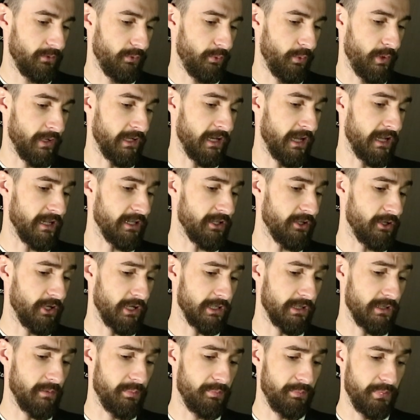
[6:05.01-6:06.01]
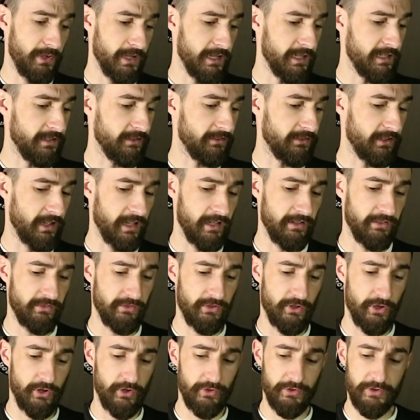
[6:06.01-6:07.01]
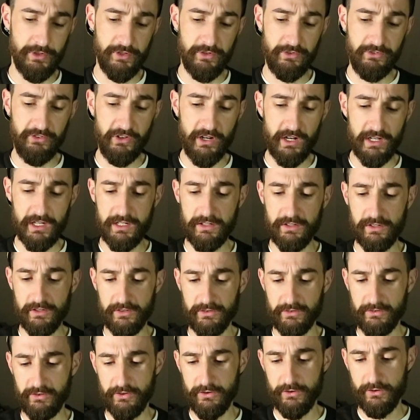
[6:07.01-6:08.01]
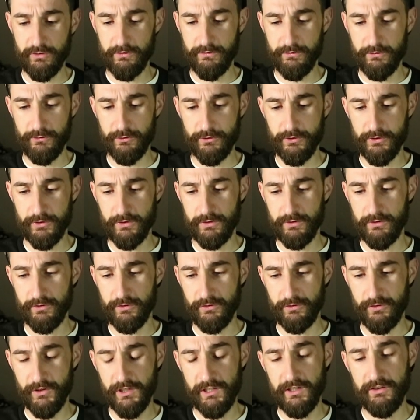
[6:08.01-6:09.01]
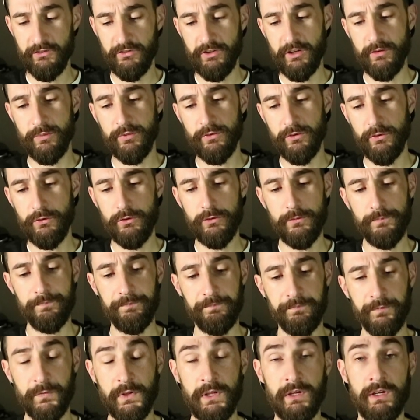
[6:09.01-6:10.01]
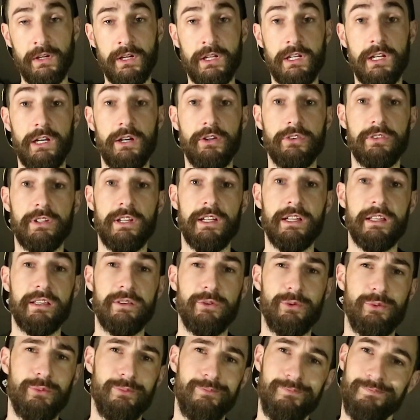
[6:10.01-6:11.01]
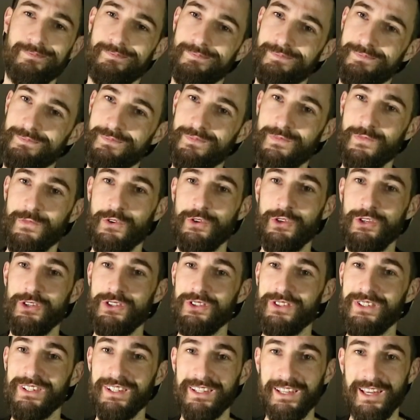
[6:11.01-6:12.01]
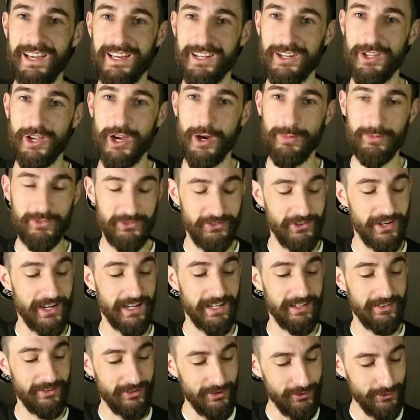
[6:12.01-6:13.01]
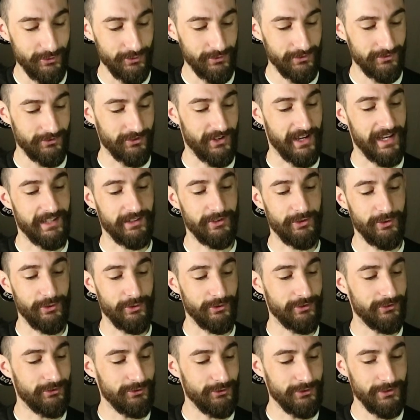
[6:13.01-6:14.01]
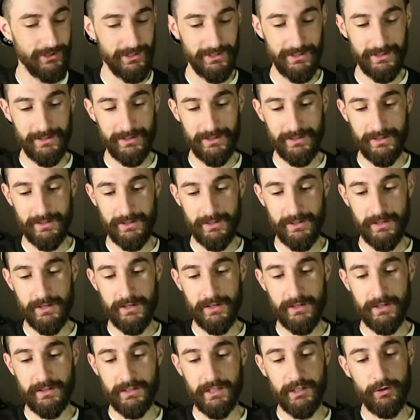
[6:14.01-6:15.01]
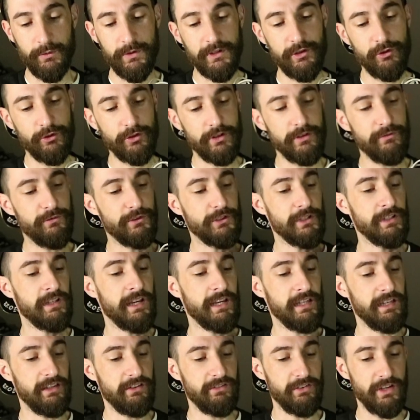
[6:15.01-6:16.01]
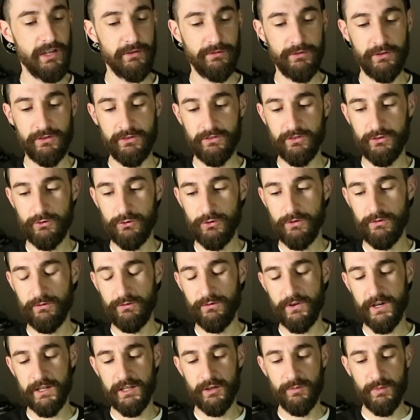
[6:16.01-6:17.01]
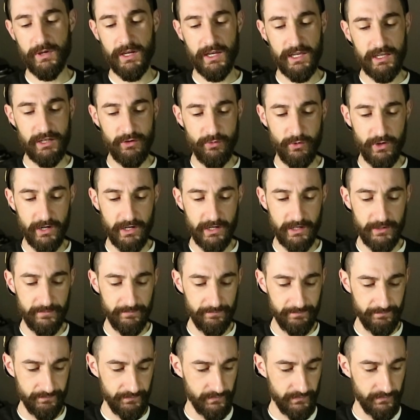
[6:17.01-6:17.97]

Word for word: when I got the pants, I saw the jacket on sale for really cheap too. I was like, you know, you gotta cop the jacket too. So I had the whole suit. And I went looking for the 97s, couldn't find them anywhere.